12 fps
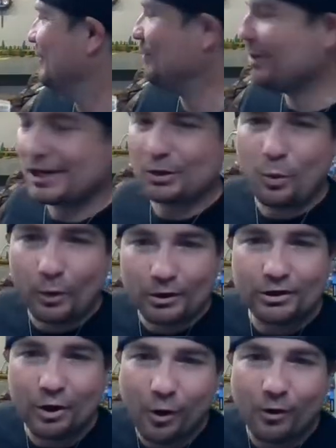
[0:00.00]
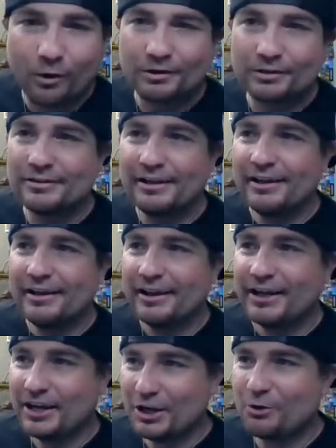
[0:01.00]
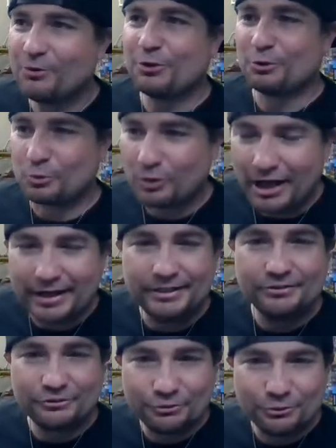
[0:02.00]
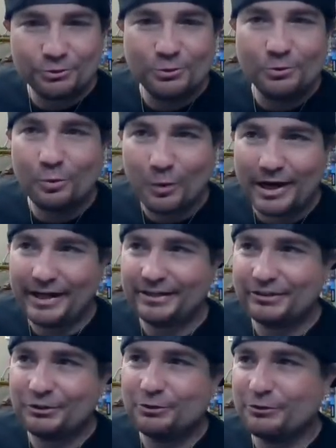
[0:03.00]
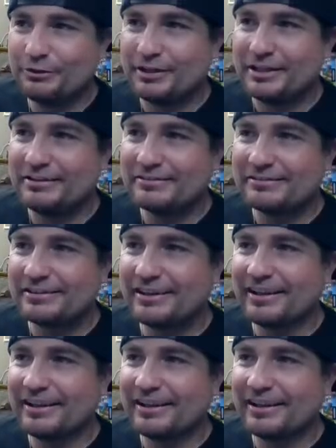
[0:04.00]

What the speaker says: We gotta work hard. You know, the right, true way to do things.